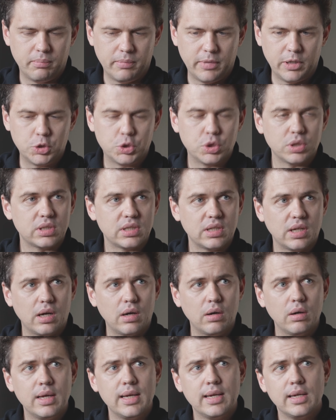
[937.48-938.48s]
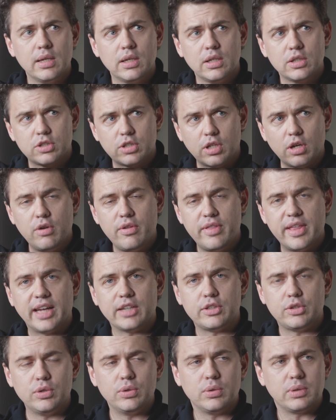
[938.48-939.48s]
mentioned now, so
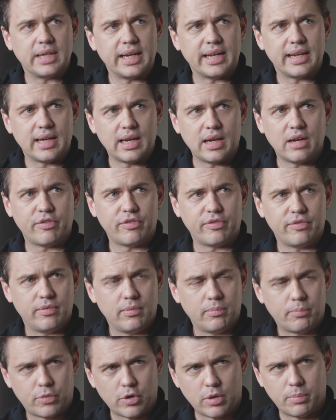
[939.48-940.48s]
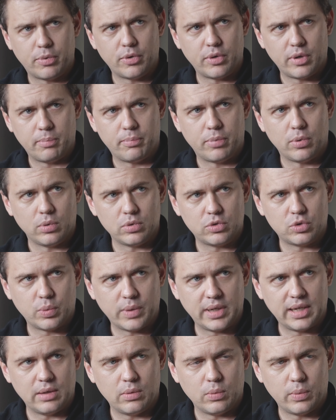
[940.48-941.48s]
that you can have proper reports
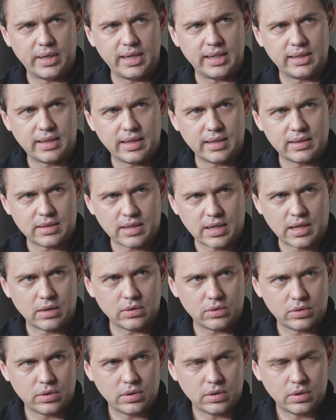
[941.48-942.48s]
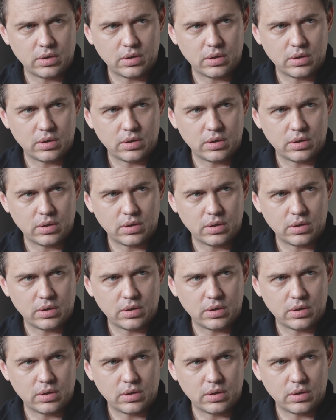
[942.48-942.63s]
when it gets out,